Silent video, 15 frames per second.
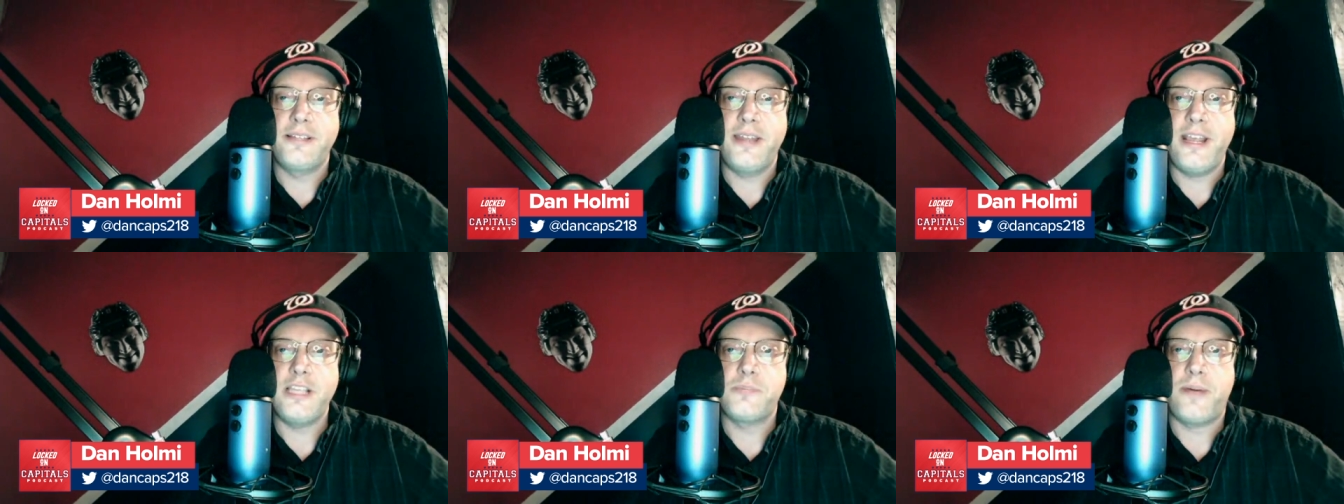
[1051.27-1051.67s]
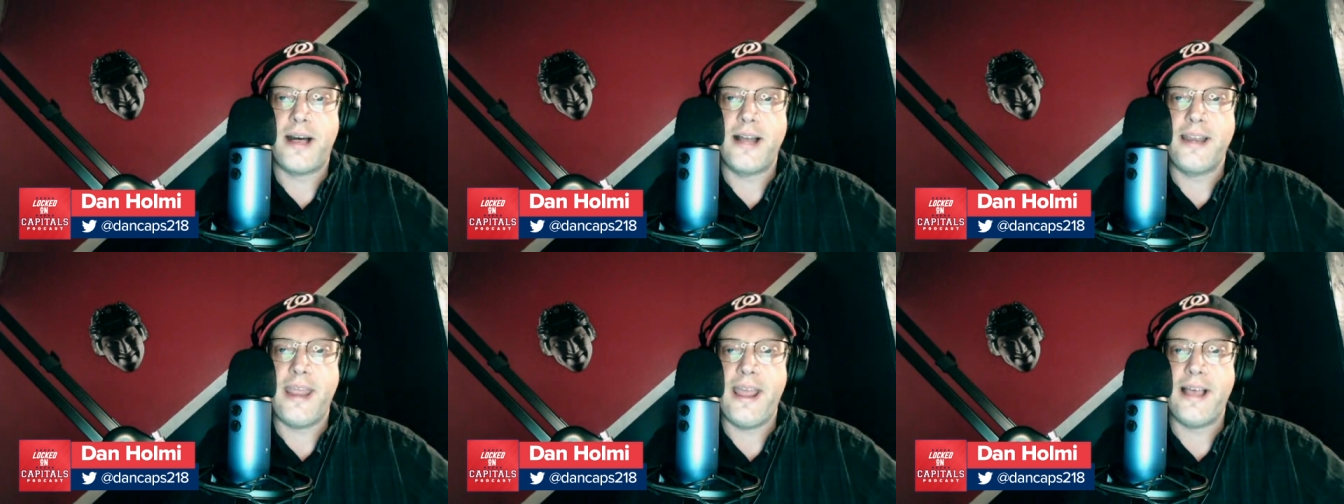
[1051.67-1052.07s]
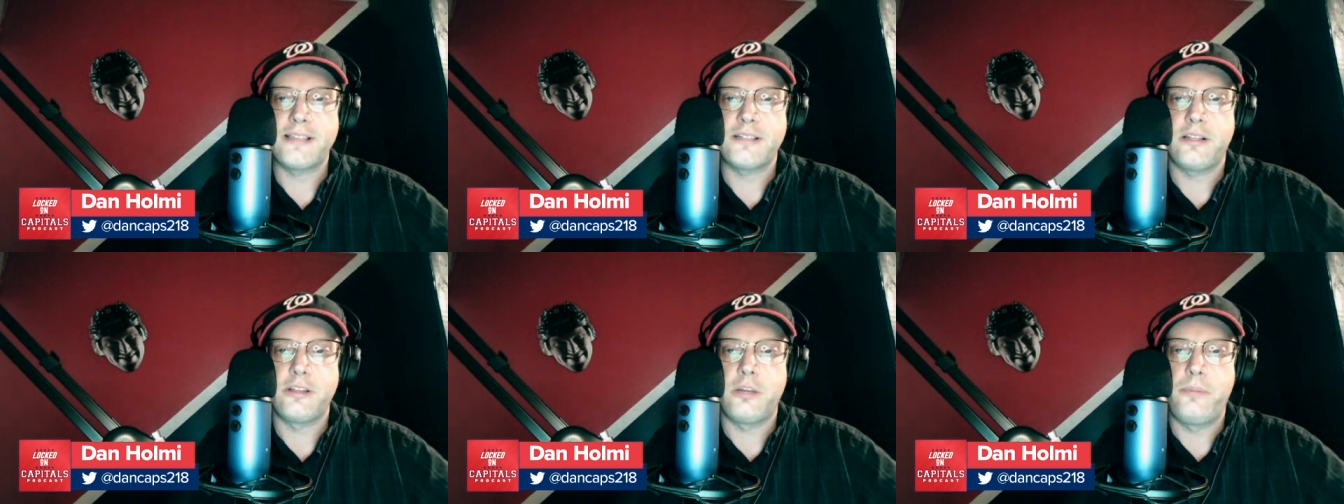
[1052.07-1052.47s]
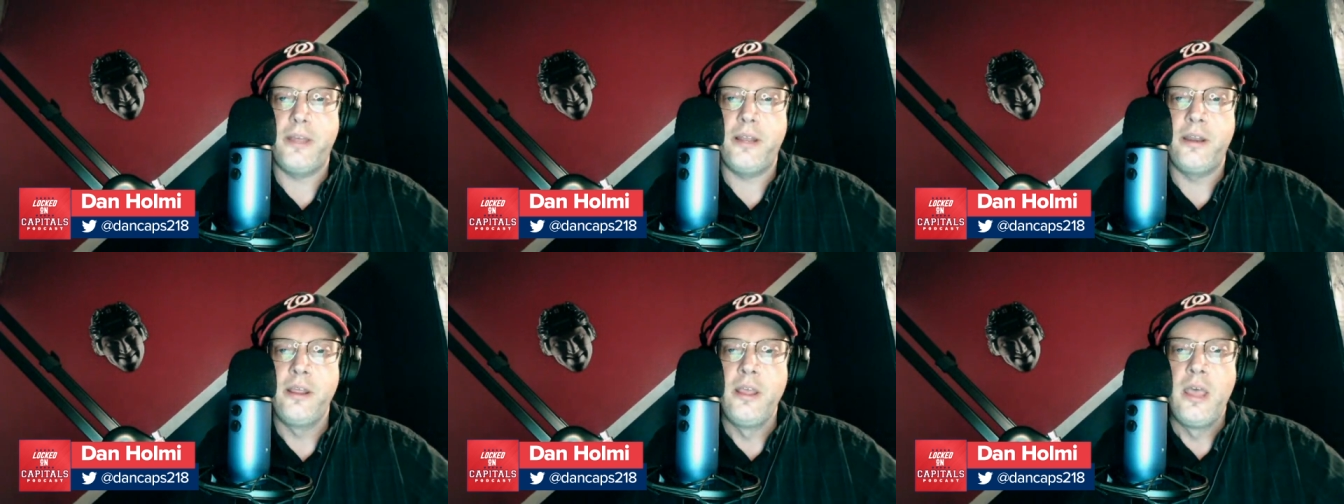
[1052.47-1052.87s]
today's podcast a little
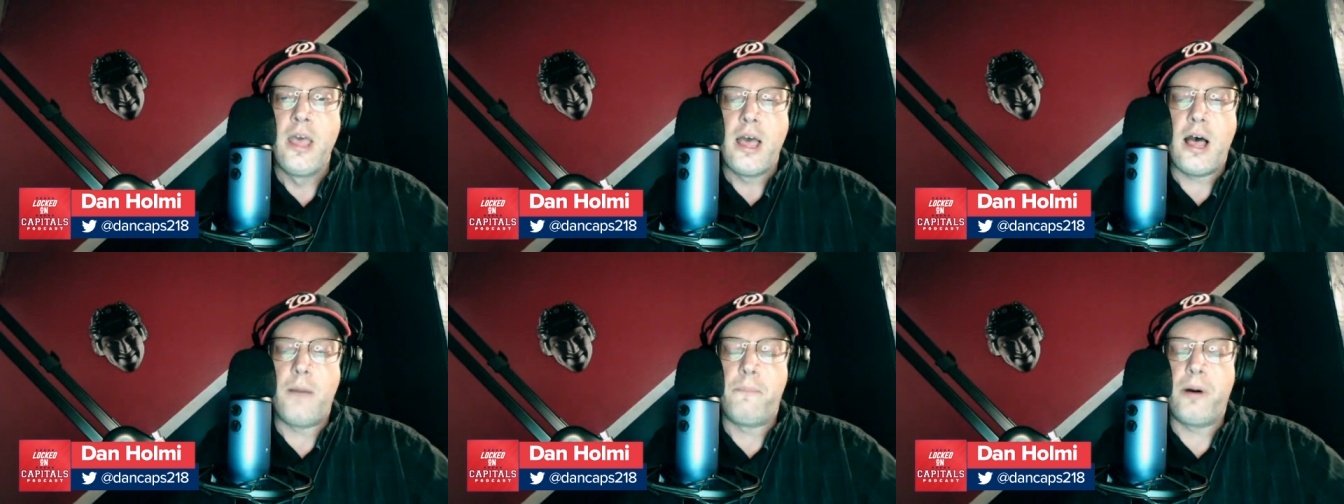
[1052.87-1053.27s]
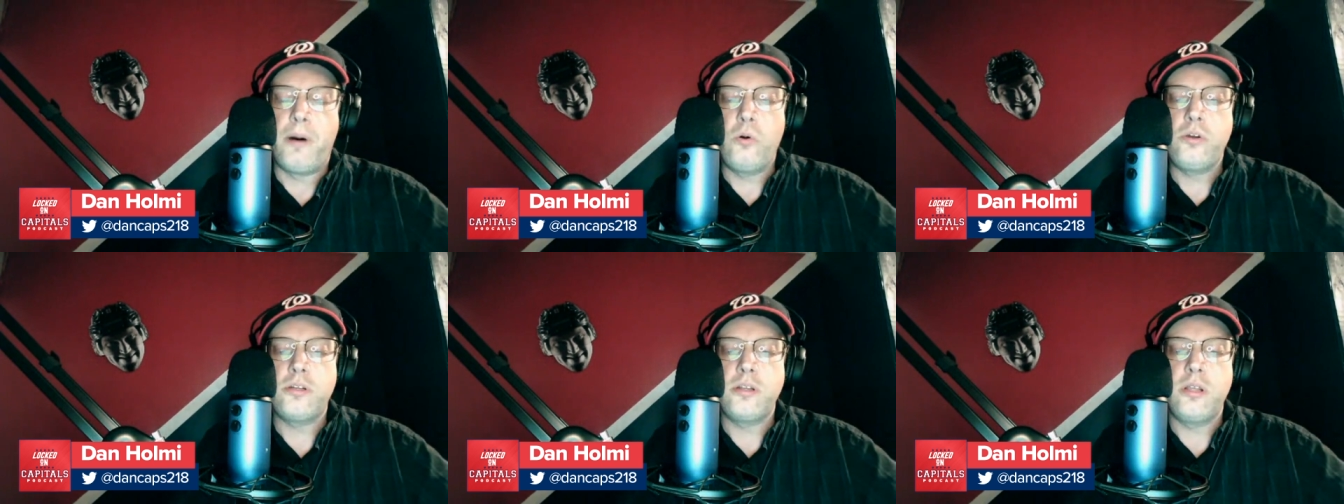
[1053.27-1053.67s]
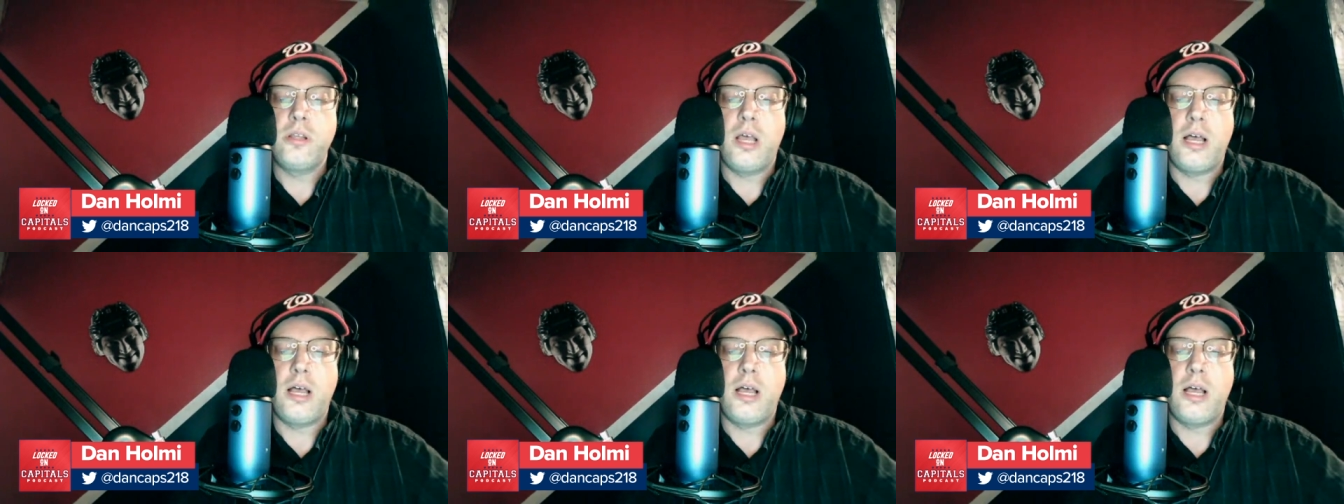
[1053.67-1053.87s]
bit about